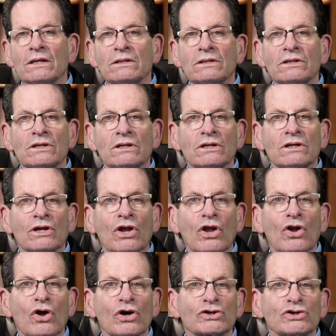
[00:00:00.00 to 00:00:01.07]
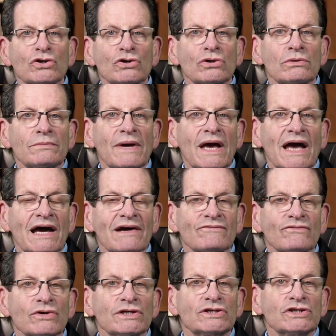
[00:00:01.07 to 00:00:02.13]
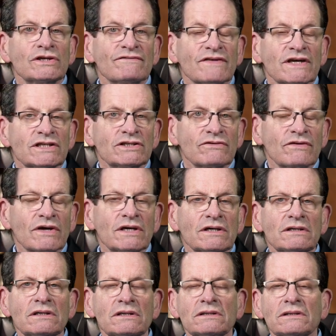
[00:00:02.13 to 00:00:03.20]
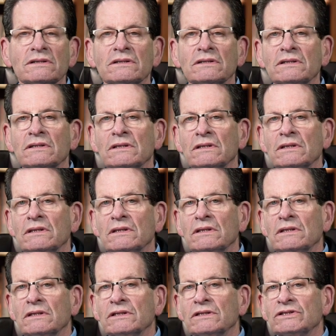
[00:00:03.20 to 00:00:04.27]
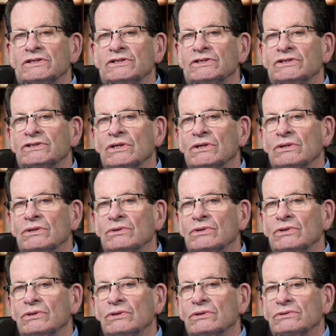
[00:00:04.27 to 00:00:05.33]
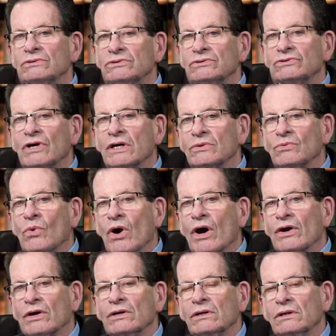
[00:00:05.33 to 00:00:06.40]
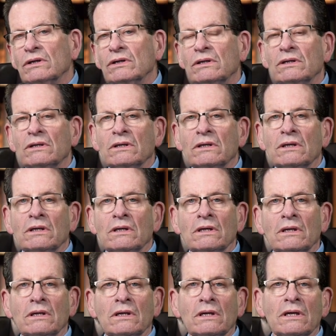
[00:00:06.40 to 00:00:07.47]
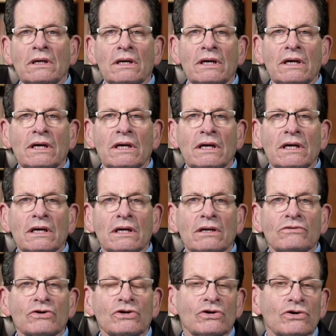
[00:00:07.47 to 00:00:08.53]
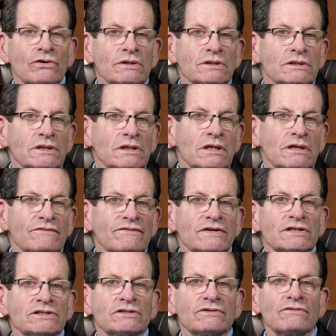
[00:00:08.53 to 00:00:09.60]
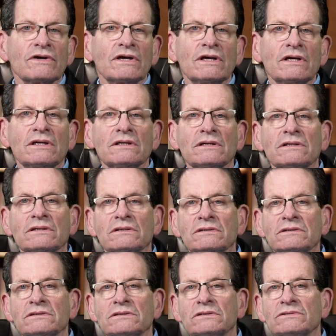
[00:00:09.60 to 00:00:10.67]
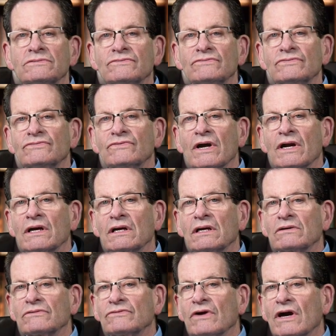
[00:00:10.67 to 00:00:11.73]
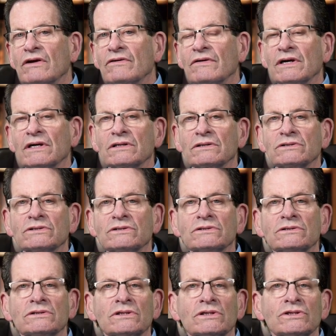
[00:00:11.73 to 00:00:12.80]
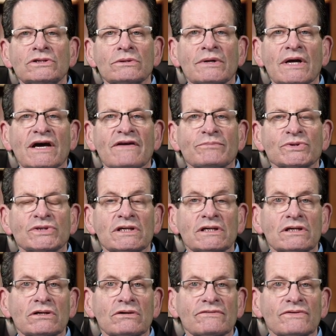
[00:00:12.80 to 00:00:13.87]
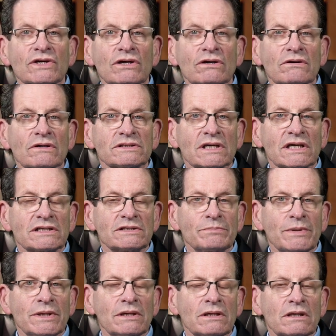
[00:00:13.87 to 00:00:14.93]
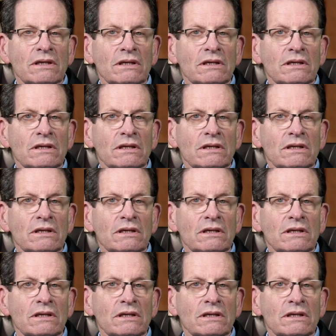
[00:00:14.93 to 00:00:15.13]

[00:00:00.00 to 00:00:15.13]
the long-term average inflation rate. So you're treading water. And currently the inflation rate is running right around 2.5% year over year as I speak.